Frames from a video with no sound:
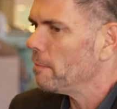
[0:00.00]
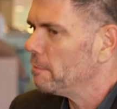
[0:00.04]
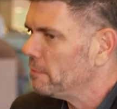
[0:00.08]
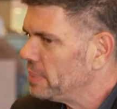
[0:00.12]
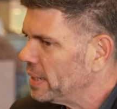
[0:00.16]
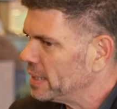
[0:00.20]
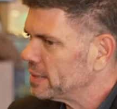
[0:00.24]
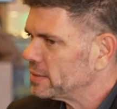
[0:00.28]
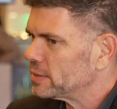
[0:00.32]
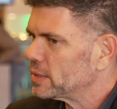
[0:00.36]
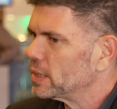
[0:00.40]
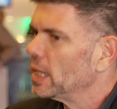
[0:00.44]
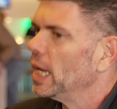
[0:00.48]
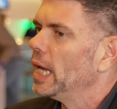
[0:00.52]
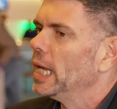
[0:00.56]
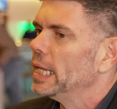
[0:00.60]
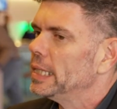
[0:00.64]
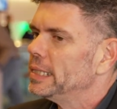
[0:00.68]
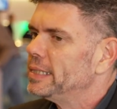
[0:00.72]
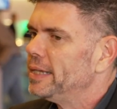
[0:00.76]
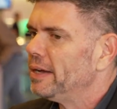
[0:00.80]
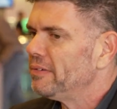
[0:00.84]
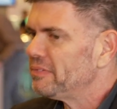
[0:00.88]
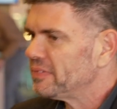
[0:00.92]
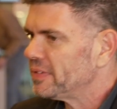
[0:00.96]
But
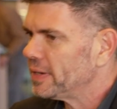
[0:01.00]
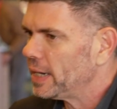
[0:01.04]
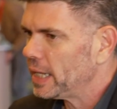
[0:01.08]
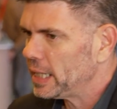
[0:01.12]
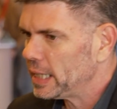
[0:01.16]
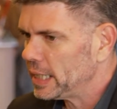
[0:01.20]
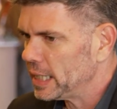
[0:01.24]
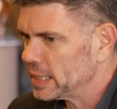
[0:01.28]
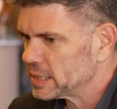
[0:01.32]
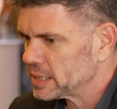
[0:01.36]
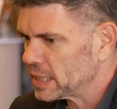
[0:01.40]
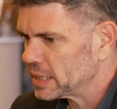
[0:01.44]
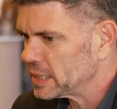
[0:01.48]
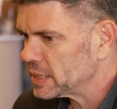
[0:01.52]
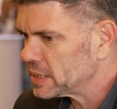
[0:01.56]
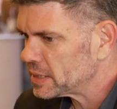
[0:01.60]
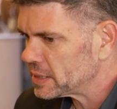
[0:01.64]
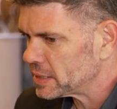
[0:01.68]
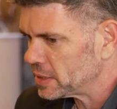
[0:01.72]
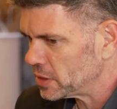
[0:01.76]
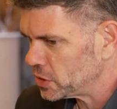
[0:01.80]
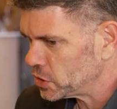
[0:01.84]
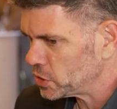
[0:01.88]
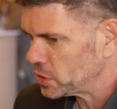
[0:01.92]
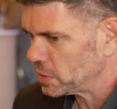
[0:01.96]
definitely as a
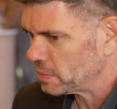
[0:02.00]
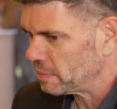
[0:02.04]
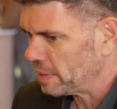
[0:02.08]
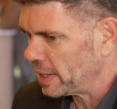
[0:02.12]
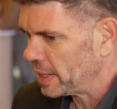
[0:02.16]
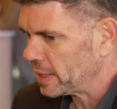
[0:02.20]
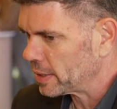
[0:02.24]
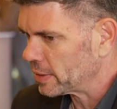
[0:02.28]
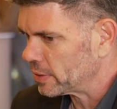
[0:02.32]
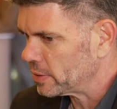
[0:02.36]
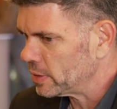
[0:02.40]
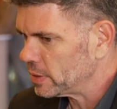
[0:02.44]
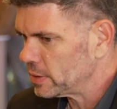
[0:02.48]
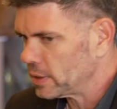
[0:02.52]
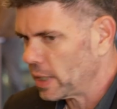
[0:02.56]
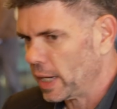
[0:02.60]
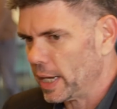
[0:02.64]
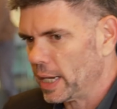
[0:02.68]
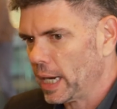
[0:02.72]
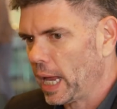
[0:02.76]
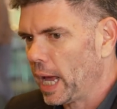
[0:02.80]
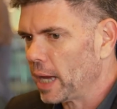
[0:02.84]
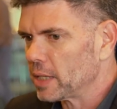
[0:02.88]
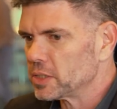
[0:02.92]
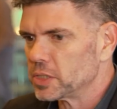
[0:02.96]
decision maker,
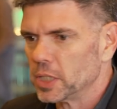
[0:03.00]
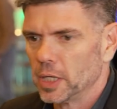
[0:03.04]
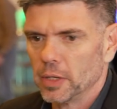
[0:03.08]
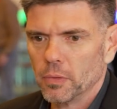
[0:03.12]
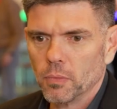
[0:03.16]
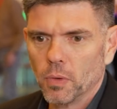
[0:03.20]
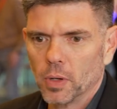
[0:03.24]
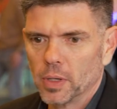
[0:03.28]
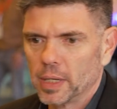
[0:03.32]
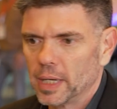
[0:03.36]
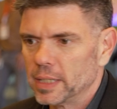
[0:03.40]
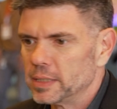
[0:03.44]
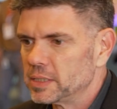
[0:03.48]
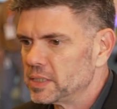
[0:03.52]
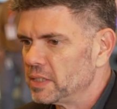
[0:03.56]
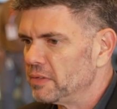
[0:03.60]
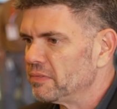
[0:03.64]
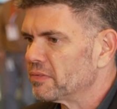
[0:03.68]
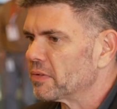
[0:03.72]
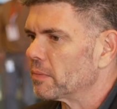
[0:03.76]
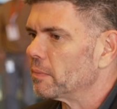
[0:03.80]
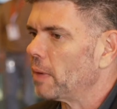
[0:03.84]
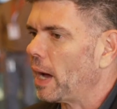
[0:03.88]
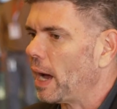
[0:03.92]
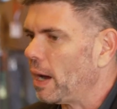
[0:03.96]
and actually what I see
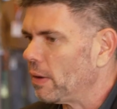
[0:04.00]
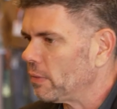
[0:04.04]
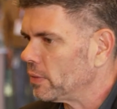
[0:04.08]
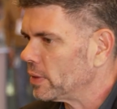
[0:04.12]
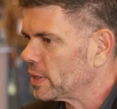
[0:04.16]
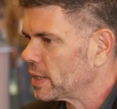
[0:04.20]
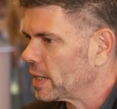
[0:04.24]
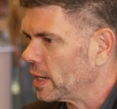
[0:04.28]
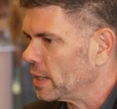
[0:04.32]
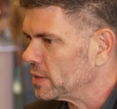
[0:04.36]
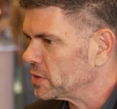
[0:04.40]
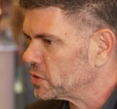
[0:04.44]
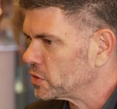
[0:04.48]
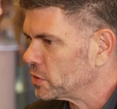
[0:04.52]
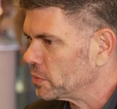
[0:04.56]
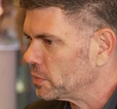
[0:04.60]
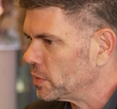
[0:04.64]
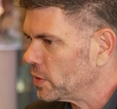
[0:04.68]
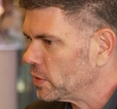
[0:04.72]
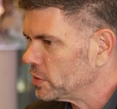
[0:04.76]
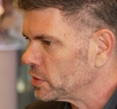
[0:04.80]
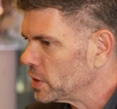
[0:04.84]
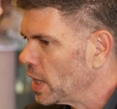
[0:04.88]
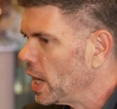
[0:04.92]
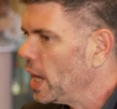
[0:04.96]
from our
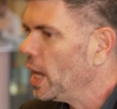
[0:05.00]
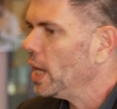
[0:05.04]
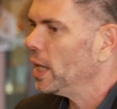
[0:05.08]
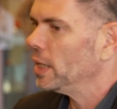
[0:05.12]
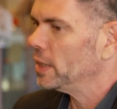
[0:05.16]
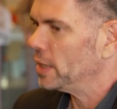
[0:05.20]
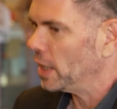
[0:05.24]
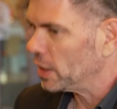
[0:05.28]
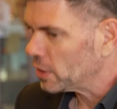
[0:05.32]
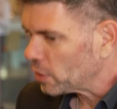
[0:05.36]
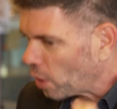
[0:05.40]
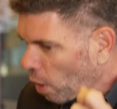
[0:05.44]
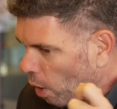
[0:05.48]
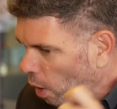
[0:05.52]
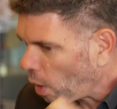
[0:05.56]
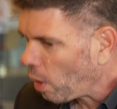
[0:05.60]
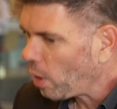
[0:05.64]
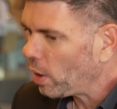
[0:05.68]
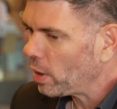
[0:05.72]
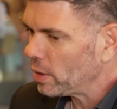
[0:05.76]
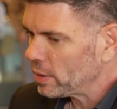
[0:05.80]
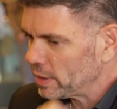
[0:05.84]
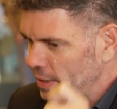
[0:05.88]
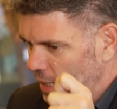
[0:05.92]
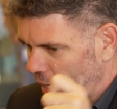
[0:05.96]
customers, that
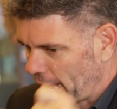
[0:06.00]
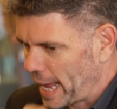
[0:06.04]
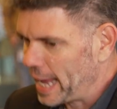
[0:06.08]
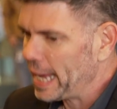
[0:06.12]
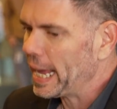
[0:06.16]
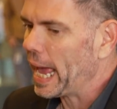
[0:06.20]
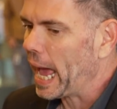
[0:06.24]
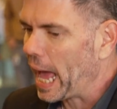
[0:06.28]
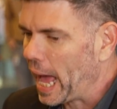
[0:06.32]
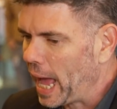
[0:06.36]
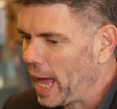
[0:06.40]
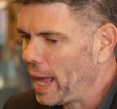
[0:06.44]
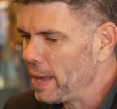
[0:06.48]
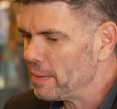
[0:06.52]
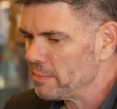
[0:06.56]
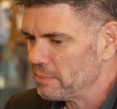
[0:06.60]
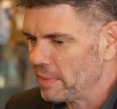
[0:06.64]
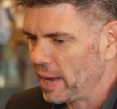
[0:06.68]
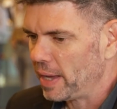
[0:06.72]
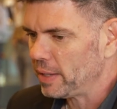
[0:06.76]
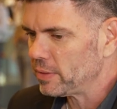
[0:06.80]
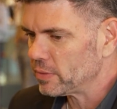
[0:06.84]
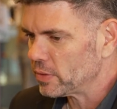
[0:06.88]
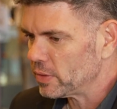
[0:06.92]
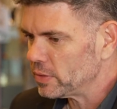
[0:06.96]
on AI
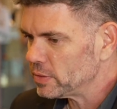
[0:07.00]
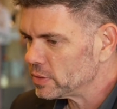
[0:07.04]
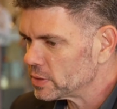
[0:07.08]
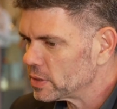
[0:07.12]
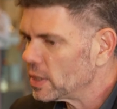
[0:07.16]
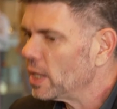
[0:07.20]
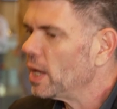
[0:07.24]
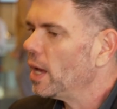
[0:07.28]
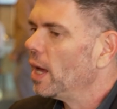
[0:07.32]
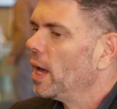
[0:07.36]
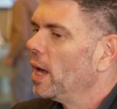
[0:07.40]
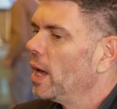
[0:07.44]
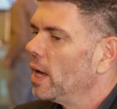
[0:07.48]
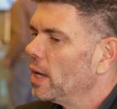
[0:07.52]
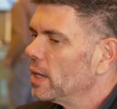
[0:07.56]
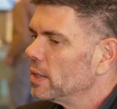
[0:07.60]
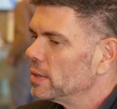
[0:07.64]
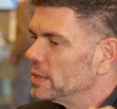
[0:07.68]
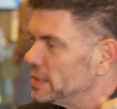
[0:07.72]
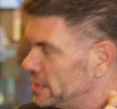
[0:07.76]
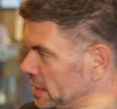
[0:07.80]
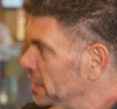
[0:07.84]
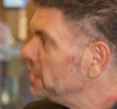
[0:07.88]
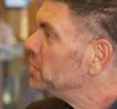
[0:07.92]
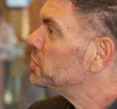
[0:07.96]
matters,
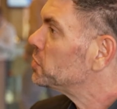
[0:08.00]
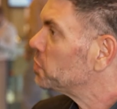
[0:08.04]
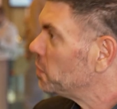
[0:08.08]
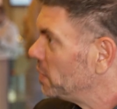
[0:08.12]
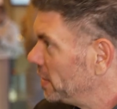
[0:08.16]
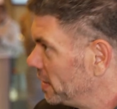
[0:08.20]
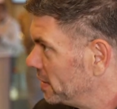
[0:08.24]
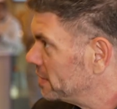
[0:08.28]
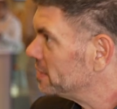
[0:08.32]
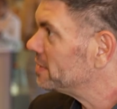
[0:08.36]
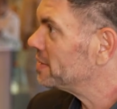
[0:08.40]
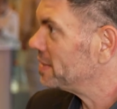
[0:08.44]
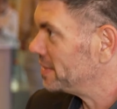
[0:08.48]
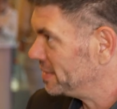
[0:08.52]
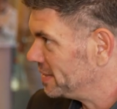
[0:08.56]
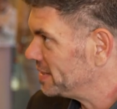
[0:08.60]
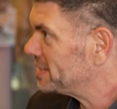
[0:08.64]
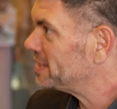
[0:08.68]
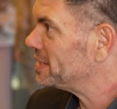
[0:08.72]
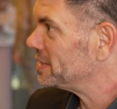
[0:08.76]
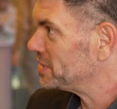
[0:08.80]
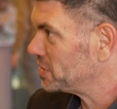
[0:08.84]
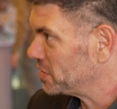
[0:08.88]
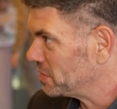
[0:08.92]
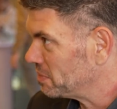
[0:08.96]
C-suite
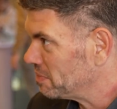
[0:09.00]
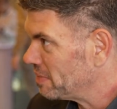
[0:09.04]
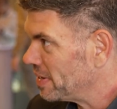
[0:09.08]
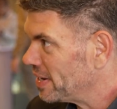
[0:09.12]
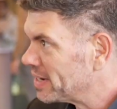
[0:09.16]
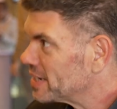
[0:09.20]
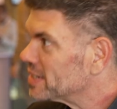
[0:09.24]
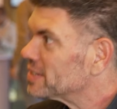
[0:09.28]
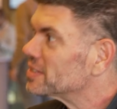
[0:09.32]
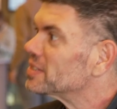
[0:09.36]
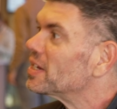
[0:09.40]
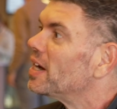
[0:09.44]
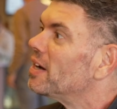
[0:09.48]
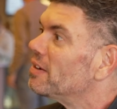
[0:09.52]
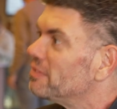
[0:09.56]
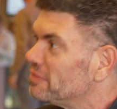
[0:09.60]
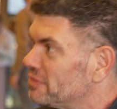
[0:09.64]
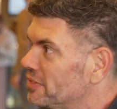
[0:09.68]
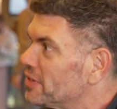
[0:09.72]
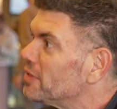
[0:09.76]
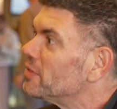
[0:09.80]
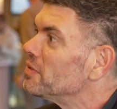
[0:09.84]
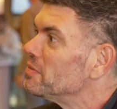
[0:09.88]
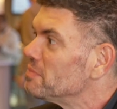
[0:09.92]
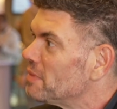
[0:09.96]
decision makers are
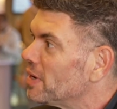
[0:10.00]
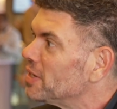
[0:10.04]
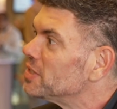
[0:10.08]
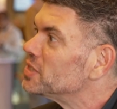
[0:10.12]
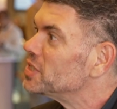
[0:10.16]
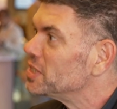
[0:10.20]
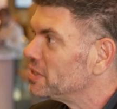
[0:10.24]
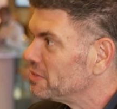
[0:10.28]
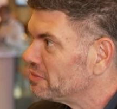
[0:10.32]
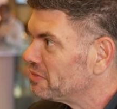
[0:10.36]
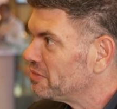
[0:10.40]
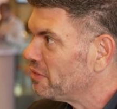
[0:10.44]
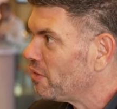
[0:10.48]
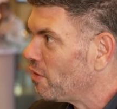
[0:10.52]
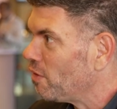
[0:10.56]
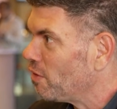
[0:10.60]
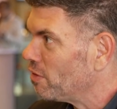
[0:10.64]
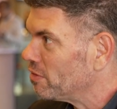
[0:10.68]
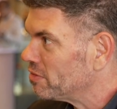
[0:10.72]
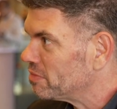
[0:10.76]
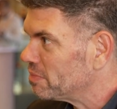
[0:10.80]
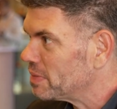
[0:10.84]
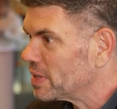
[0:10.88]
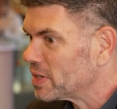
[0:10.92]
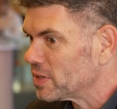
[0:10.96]
very much
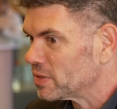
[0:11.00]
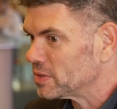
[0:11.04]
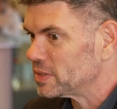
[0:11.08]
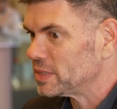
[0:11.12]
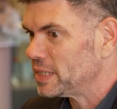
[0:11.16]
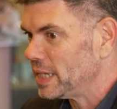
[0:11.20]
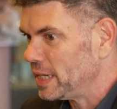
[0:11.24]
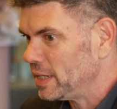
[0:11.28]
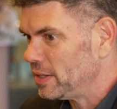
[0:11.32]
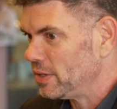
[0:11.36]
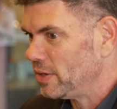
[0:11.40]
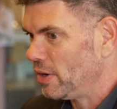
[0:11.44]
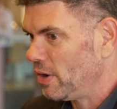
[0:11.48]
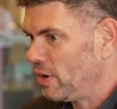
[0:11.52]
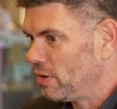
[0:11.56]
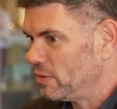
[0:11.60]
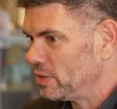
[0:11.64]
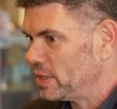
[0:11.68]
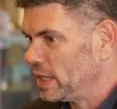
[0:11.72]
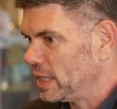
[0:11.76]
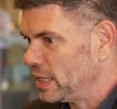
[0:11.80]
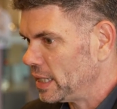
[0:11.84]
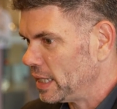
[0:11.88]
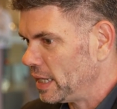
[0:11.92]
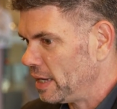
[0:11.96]
involved because they know
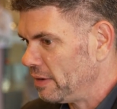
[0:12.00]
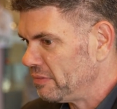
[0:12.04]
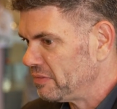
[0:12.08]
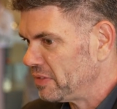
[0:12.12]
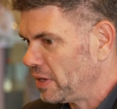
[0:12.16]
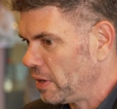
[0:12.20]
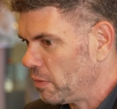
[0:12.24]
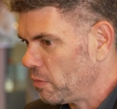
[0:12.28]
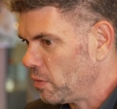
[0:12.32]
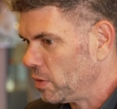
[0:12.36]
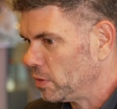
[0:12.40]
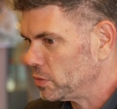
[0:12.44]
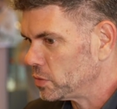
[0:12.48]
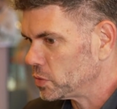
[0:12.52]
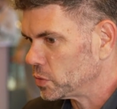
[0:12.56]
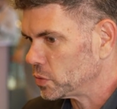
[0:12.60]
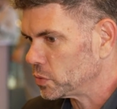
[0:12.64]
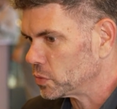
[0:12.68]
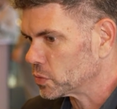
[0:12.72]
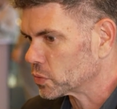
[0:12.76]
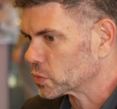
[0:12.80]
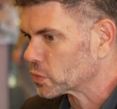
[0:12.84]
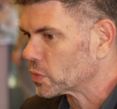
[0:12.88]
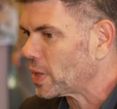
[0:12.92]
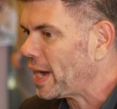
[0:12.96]
that if they want to
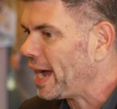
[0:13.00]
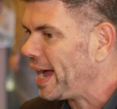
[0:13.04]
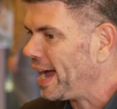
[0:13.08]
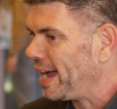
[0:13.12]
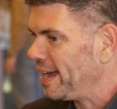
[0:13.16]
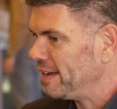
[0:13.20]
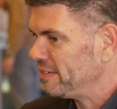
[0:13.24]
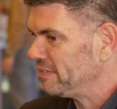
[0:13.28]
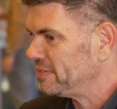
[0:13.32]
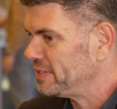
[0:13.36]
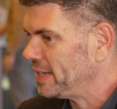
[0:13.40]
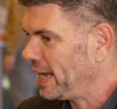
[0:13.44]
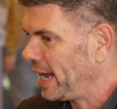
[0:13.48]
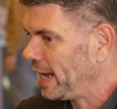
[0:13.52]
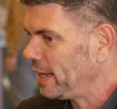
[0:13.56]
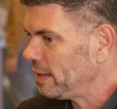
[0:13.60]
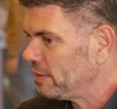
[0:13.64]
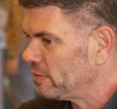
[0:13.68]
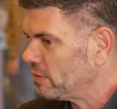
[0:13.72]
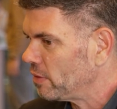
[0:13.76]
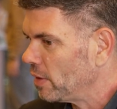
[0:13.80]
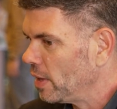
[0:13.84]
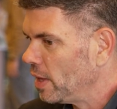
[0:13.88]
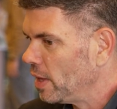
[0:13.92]
drive that